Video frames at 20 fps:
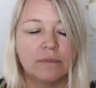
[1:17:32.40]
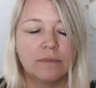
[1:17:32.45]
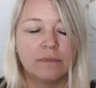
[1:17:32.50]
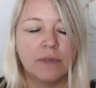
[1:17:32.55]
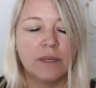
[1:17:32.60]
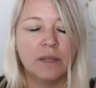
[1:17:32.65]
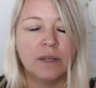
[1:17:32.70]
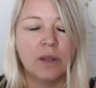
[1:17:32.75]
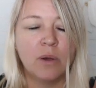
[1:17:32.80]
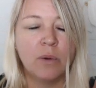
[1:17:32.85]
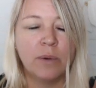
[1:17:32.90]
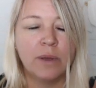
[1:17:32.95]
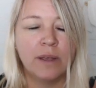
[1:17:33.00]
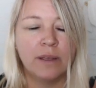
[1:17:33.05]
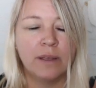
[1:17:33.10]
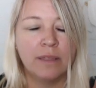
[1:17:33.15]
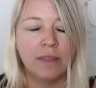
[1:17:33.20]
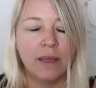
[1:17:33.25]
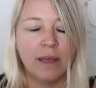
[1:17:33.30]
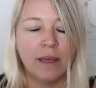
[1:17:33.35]
And
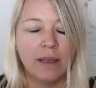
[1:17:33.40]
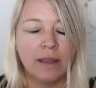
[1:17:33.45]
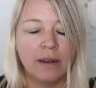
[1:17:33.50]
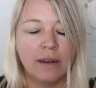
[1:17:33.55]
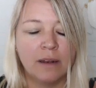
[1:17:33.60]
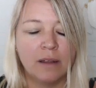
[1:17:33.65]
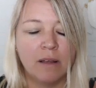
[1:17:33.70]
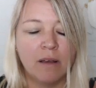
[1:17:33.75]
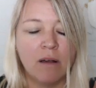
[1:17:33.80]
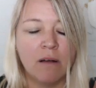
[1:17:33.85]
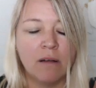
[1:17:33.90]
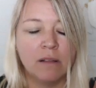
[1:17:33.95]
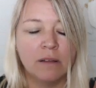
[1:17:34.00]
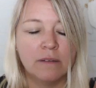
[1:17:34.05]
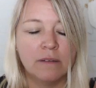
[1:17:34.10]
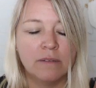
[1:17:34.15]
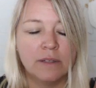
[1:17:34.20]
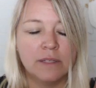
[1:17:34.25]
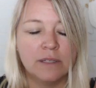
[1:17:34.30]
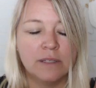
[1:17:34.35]
knowing that all
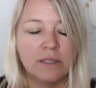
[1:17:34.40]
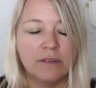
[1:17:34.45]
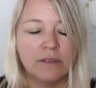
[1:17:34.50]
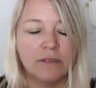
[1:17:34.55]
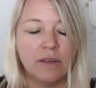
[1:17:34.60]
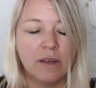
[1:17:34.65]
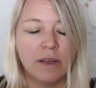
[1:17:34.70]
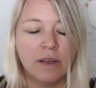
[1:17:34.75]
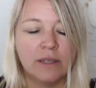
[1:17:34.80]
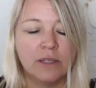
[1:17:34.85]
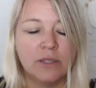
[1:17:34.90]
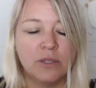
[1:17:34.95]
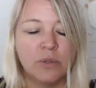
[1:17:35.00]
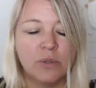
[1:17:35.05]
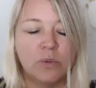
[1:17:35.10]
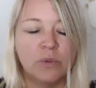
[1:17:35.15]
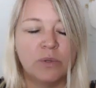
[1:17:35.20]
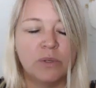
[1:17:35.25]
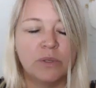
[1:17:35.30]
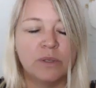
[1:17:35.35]
of these divine
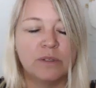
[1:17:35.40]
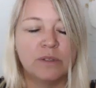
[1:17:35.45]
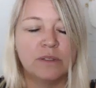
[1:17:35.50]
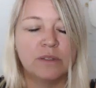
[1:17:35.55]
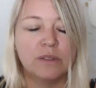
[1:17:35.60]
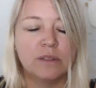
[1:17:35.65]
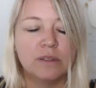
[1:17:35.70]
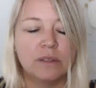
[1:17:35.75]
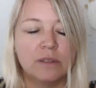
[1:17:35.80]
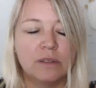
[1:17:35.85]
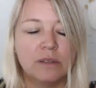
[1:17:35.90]
tools